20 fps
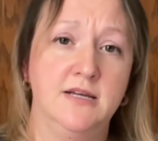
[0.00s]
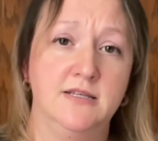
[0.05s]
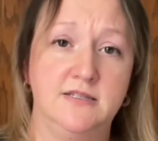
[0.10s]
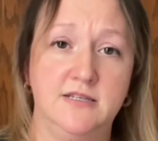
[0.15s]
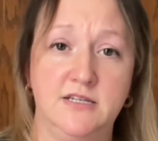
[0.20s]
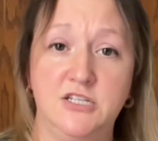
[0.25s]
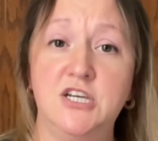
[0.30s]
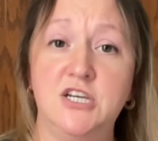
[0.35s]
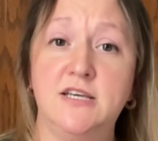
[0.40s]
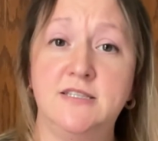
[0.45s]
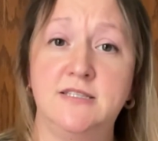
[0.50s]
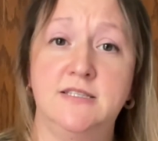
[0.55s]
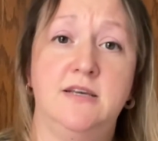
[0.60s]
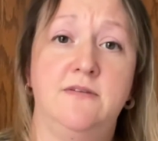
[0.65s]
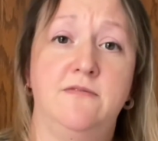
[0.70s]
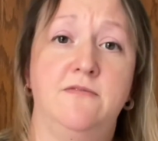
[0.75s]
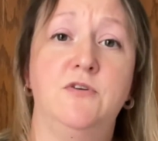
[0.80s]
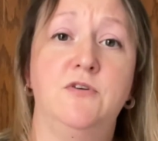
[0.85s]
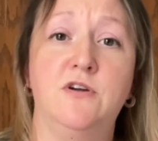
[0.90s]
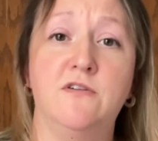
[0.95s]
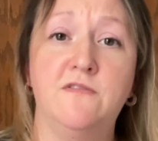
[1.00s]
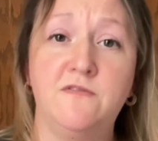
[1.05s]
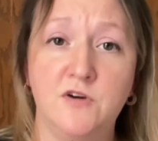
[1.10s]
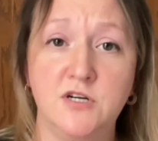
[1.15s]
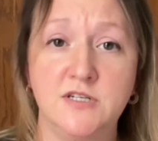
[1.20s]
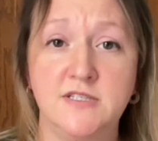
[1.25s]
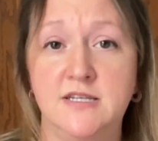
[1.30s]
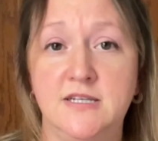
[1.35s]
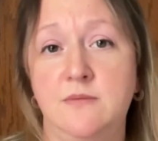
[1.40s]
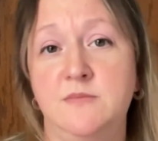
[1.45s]
suggest for your
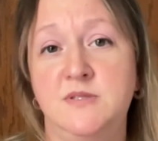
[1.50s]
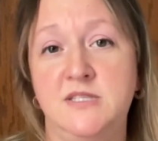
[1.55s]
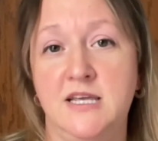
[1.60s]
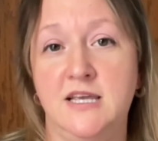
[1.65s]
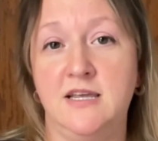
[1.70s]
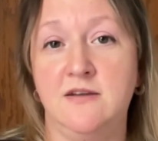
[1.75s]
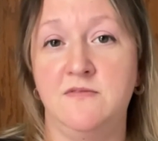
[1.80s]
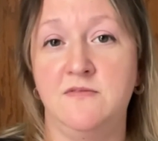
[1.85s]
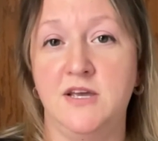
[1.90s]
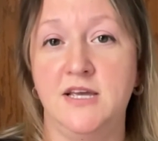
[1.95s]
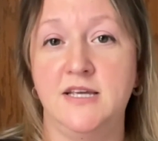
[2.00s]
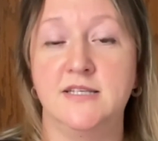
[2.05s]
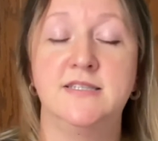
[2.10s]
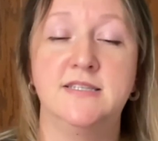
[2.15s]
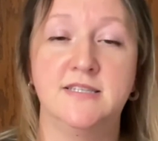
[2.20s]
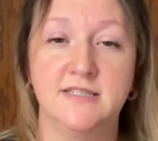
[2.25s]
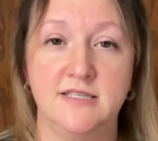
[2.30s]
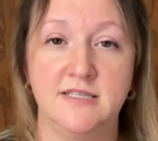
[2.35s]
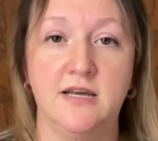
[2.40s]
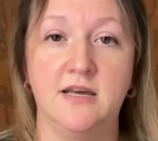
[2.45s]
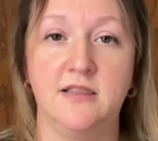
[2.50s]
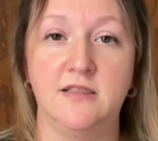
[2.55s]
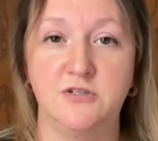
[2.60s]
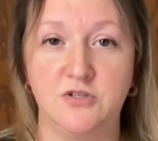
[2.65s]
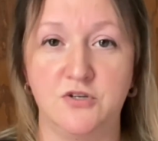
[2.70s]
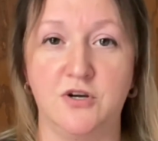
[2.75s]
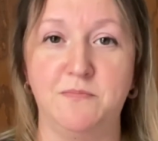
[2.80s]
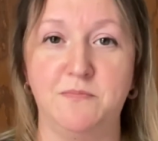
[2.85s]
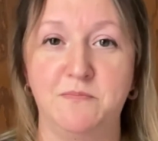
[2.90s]
first time staying in Vegas to stay on the Strip.